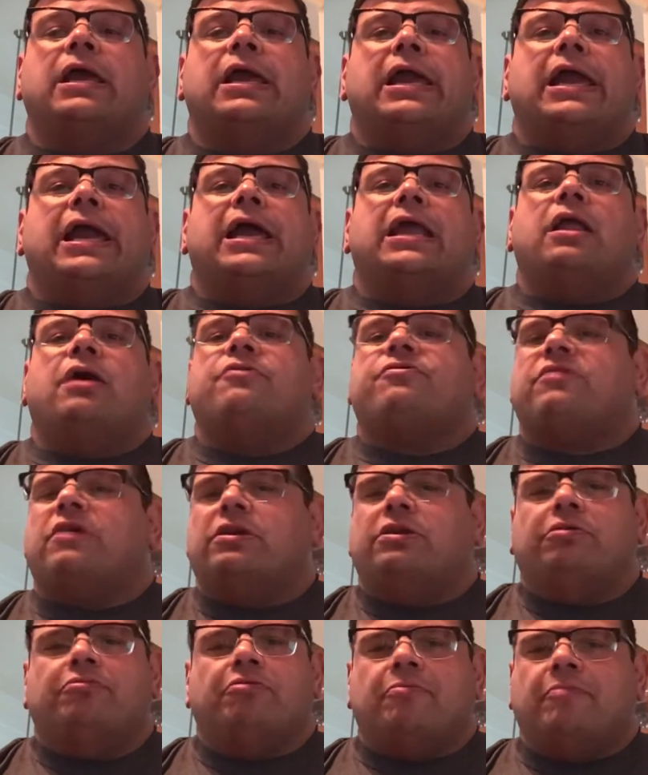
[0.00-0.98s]
And I'll
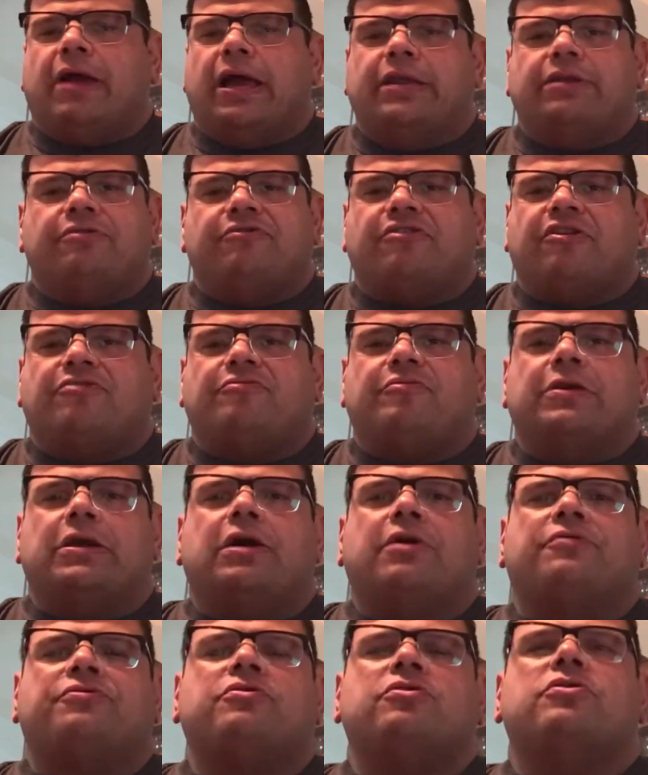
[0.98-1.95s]
send you reminders as we
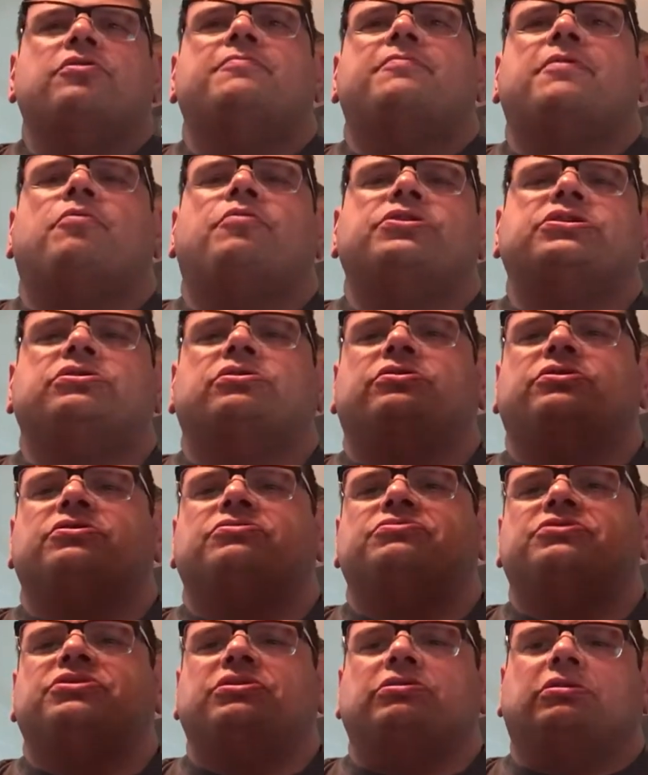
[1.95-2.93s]
go through, but what you'll
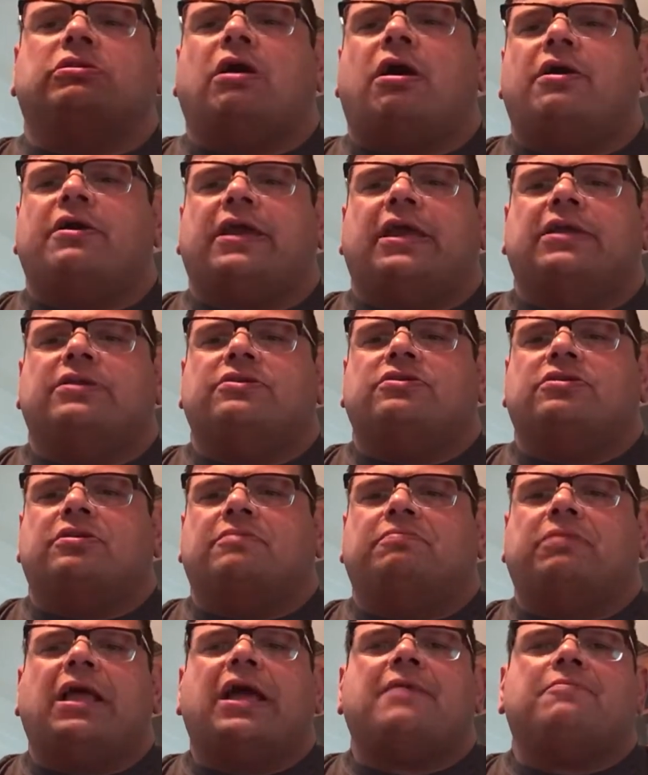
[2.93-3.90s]
do is you'll log
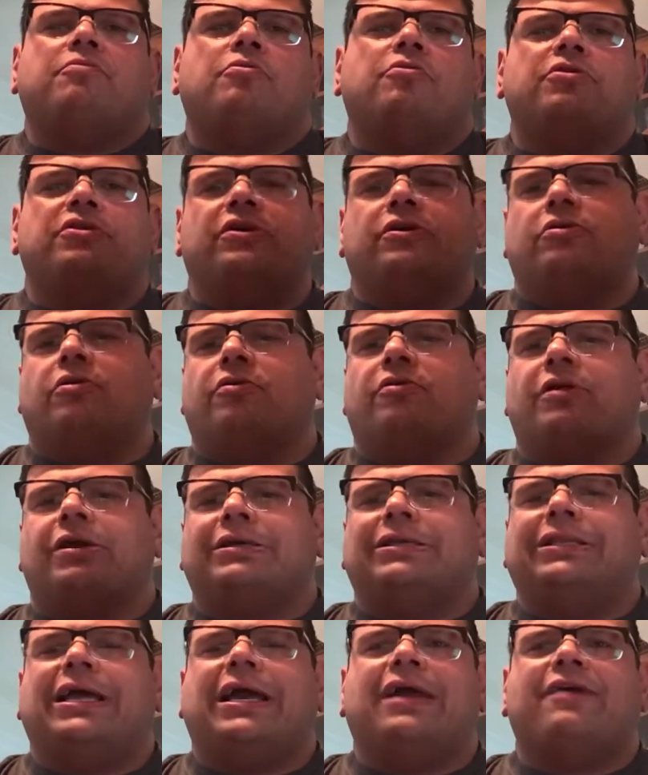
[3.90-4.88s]
into Blackboard, you'll go to our
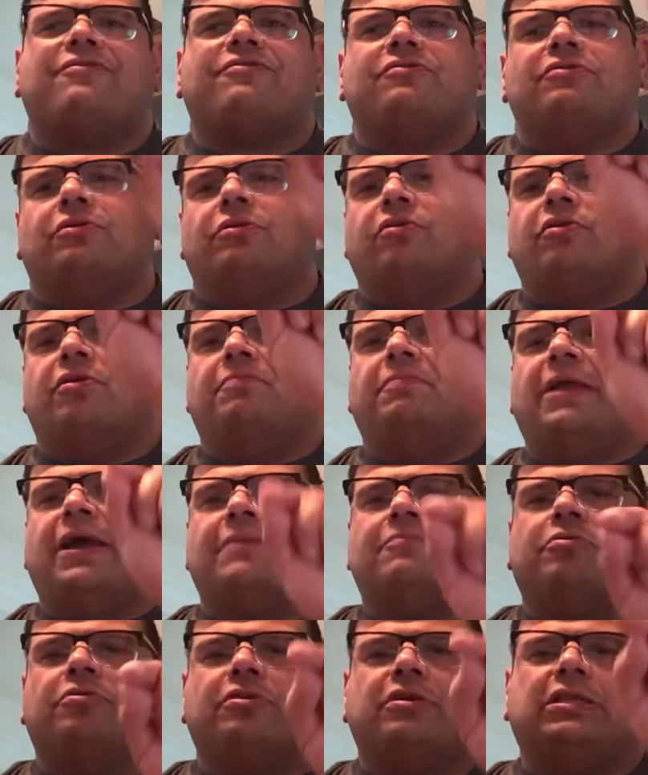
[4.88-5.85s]
class, you'll go to
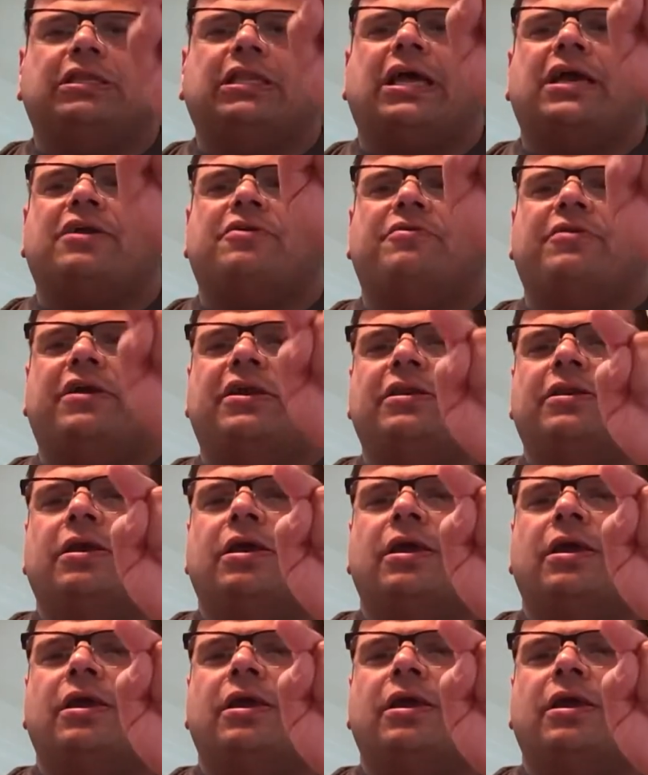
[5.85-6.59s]
Blackboard Collaborate,